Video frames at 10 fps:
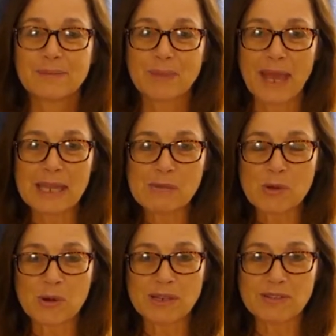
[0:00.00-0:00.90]
I am
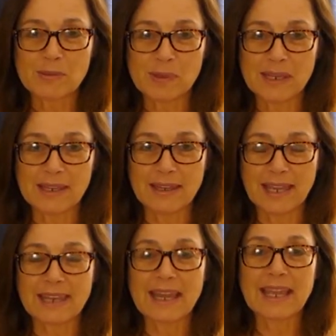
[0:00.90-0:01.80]
going to be,
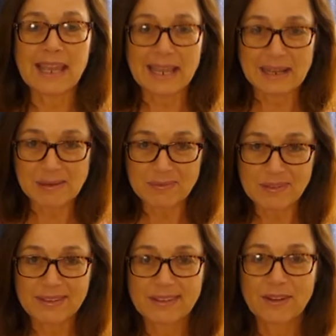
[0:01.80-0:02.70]
and I am,
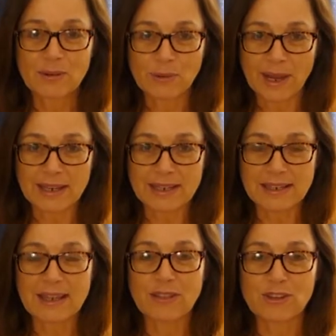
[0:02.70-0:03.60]

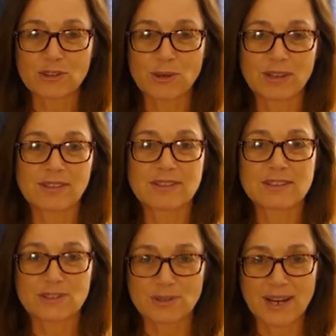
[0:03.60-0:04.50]
riding the trust
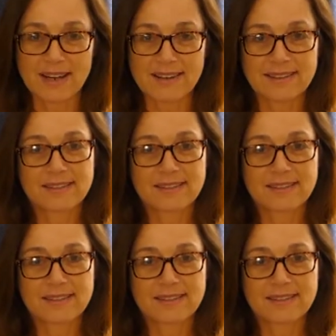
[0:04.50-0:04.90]
train.